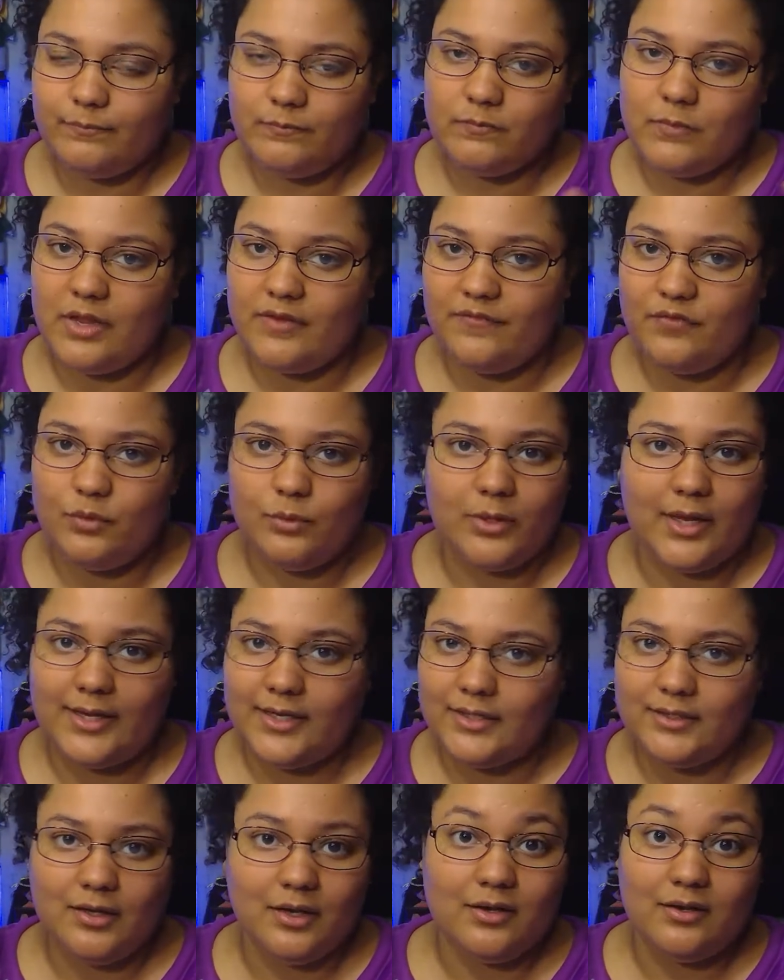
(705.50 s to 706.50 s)
If you like
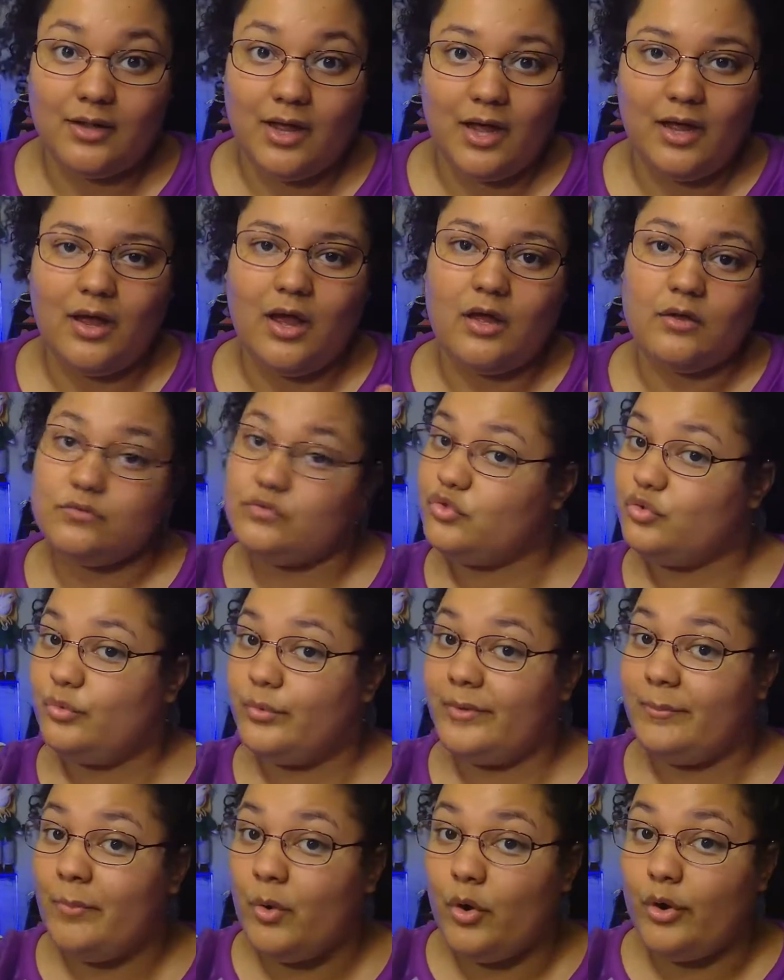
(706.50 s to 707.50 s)
it a lot, I'll do
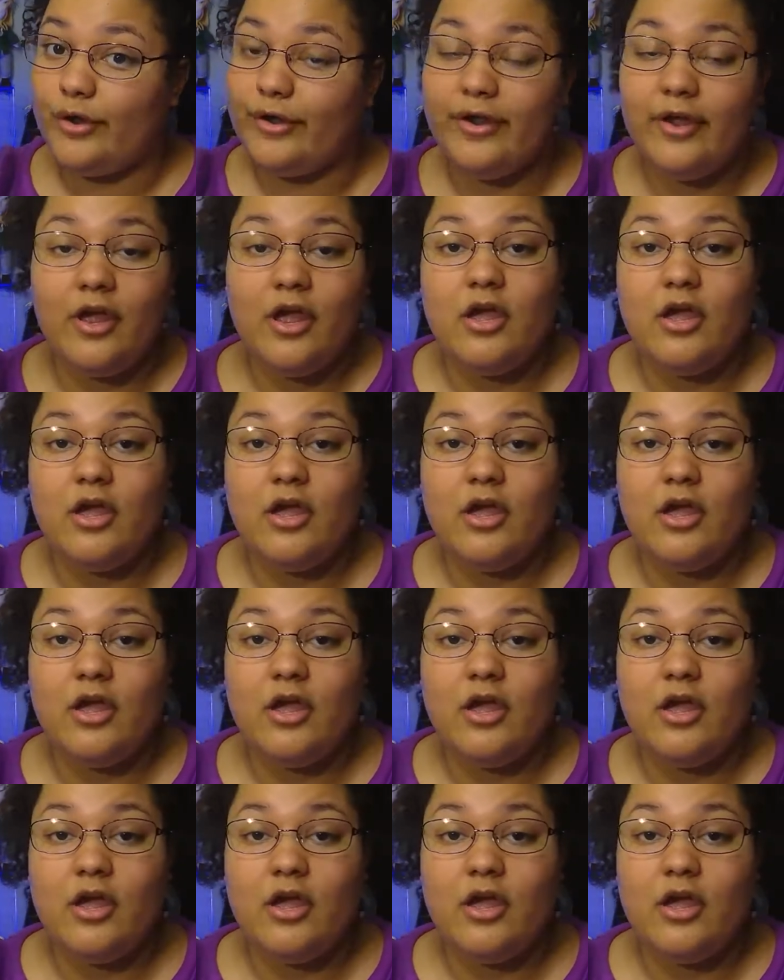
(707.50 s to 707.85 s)
it more.